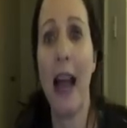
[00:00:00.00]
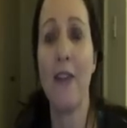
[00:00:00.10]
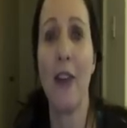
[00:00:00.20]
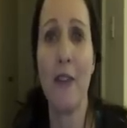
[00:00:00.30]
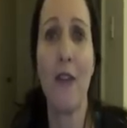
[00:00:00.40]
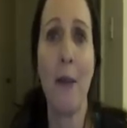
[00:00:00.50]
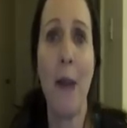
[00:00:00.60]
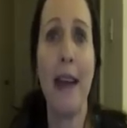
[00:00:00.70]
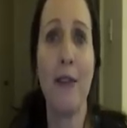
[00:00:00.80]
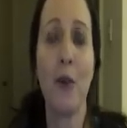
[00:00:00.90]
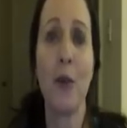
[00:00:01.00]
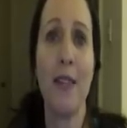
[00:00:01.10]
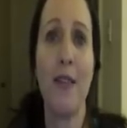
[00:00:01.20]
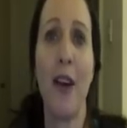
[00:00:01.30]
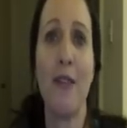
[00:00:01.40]
if I pay
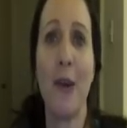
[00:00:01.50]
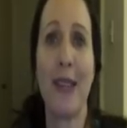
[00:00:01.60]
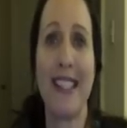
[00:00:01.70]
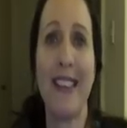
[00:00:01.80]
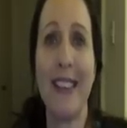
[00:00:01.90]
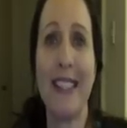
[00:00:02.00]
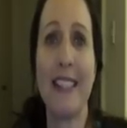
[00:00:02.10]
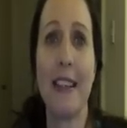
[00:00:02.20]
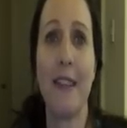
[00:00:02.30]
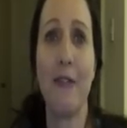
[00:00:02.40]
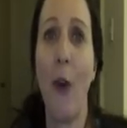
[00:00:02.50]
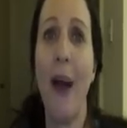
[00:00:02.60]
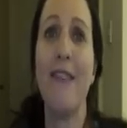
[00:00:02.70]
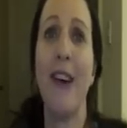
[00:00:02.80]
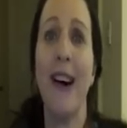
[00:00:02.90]
$45
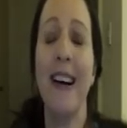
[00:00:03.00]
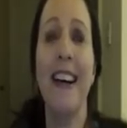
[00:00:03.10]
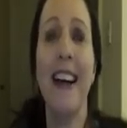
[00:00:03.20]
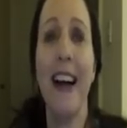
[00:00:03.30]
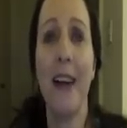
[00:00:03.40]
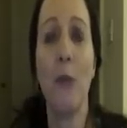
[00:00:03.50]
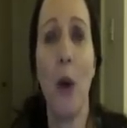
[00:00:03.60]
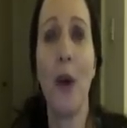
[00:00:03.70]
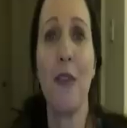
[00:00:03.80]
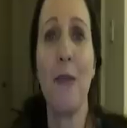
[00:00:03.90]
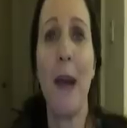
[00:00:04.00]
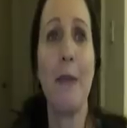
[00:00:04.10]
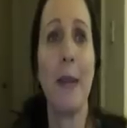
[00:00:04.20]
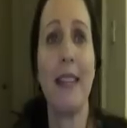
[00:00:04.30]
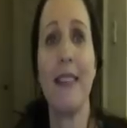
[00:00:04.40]
forever, a one-off
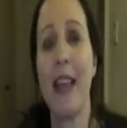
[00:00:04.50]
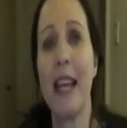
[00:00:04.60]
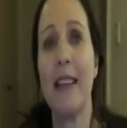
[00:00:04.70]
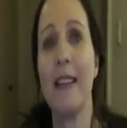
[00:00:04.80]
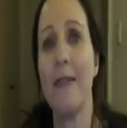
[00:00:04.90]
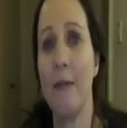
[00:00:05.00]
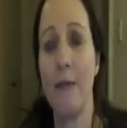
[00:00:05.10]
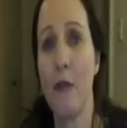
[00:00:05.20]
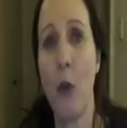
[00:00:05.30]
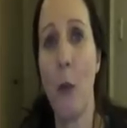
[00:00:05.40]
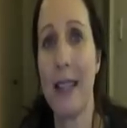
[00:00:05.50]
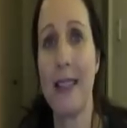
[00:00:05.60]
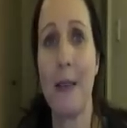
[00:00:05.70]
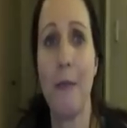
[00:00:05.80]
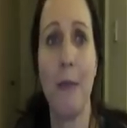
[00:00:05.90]
payment, then
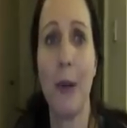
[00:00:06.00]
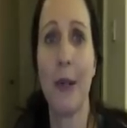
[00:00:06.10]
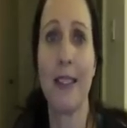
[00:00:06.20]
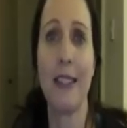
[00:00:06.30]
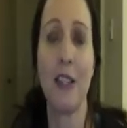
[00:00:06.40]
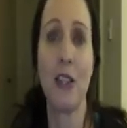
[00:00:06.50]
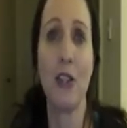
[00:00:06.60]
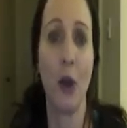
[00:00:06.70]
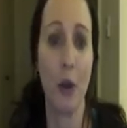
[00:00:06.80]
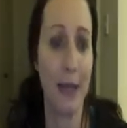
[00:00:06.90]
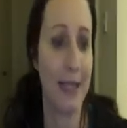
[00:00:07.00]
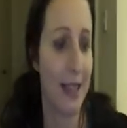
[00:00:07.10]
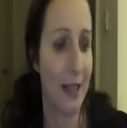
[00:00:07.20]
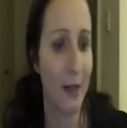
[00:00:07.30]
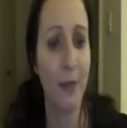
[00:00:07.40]
formatting books is just not a big
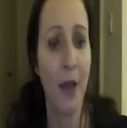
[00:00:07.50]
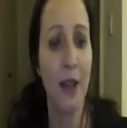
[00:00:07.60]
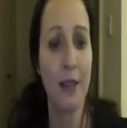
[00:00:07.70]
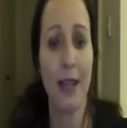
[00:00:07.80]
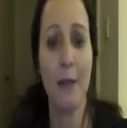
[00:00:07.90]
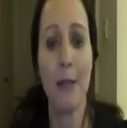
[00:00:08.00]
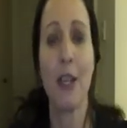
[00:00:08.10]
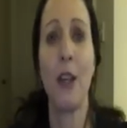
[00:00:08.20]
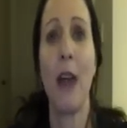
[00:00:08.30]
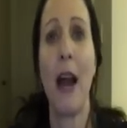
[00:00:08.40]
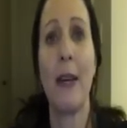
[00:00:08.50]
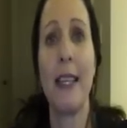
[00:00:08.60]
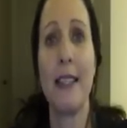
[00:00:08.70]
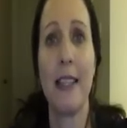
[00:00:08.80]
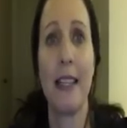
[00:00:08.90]
deal. So let me show you how
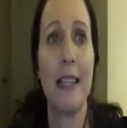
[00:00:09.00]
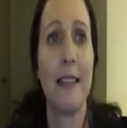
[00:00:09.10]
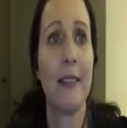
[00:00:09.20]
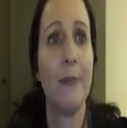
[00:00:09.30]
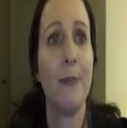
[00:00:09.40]
easy it is.